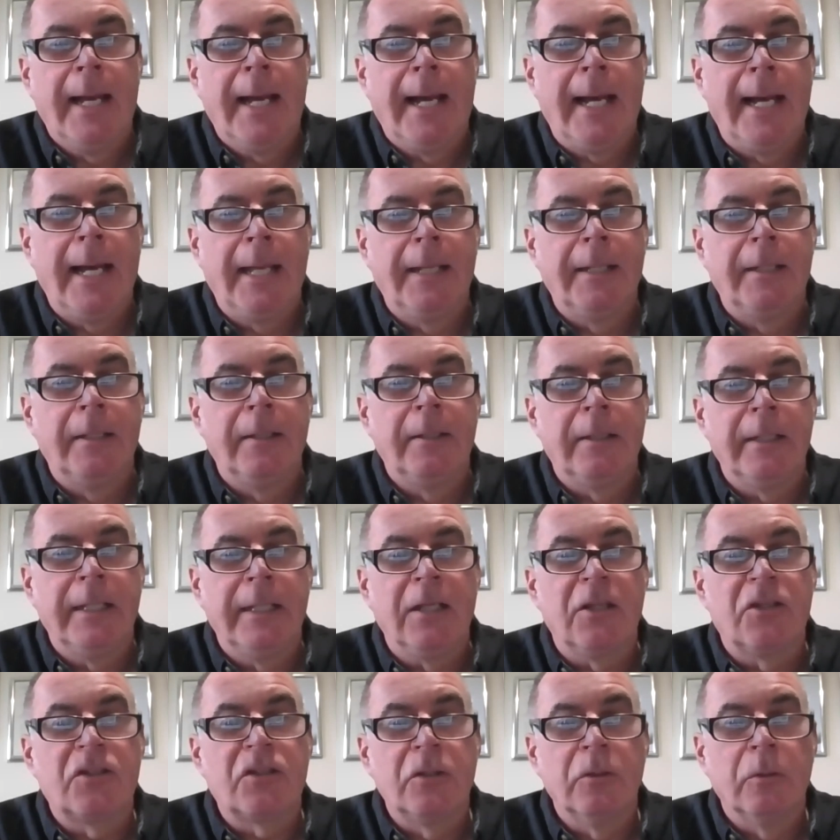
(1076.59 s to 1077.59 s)
And
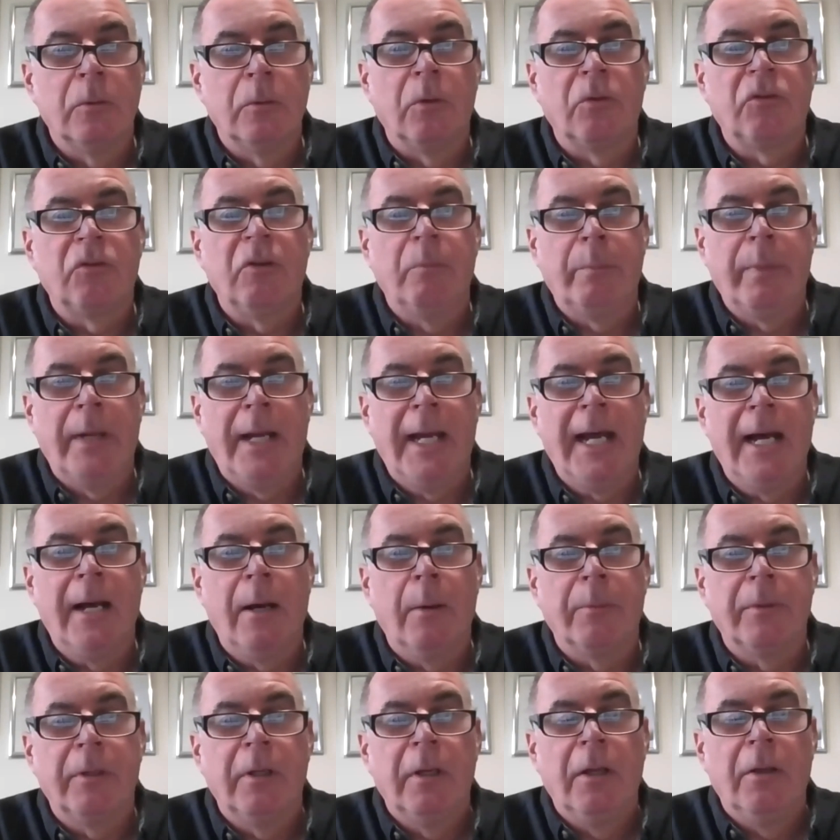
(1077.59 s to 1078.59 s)
it talks
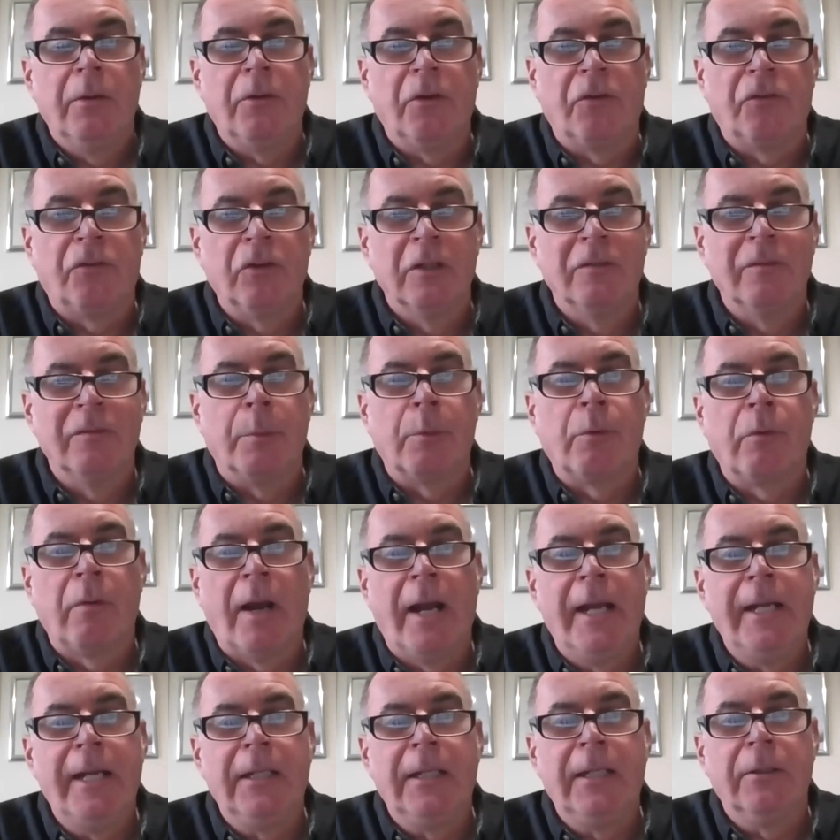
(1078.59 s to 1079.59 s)
about the sort of
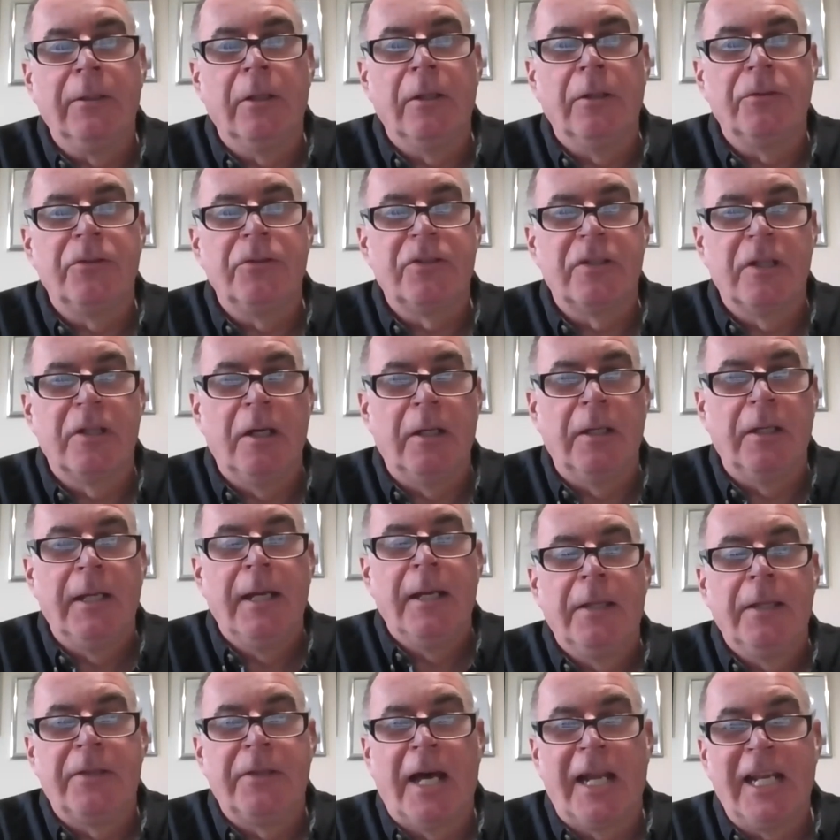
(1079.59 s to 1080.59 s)
upgrading that
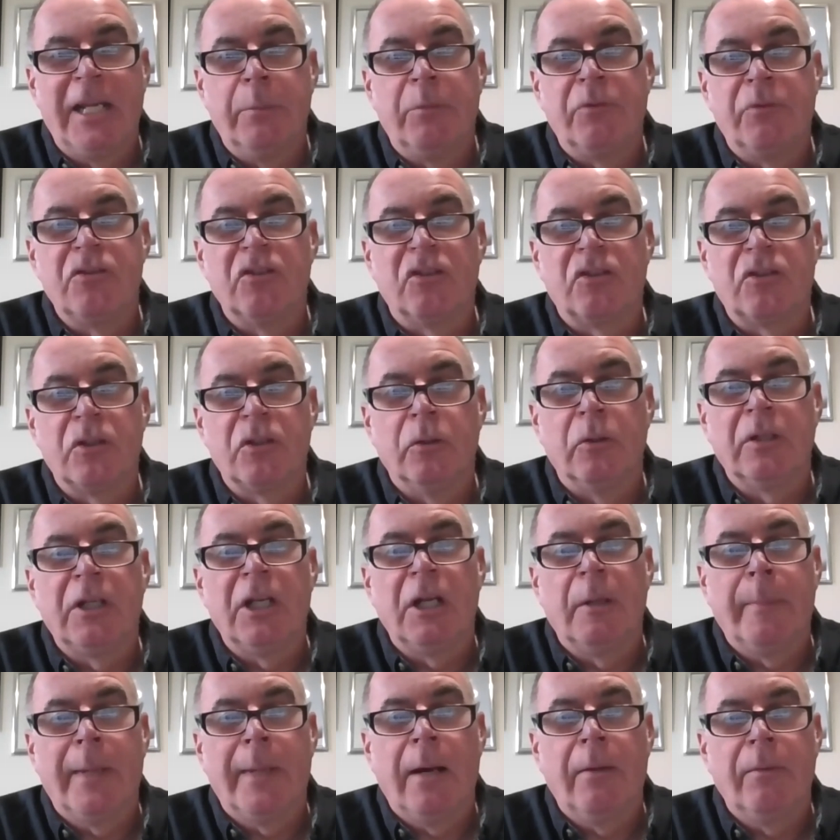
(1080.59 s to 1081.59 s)
Danny was just
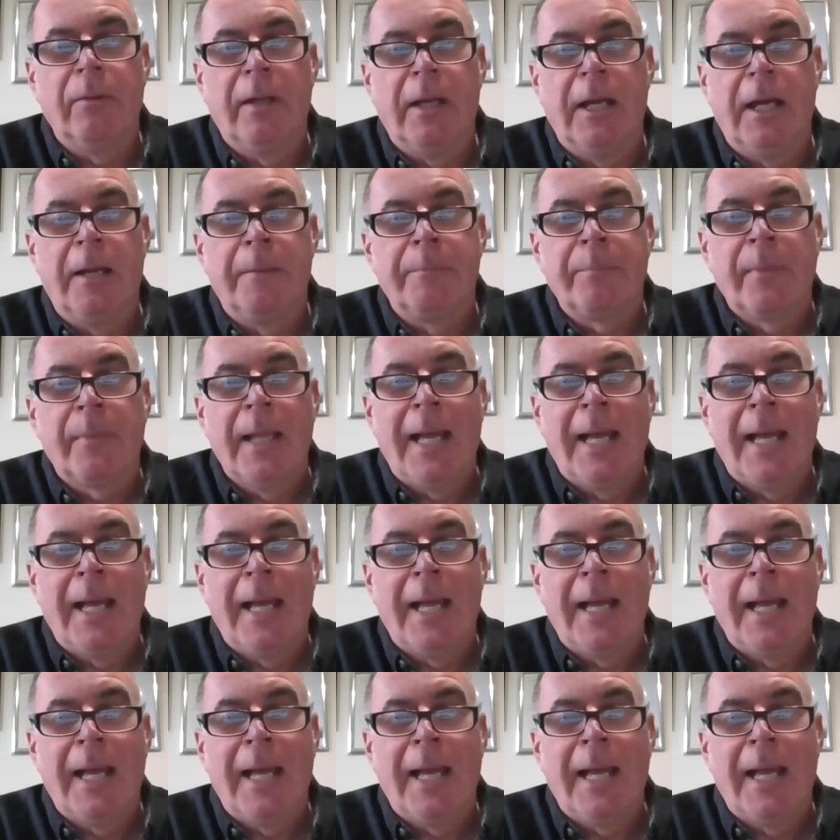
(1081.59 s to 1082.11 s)
talking about there,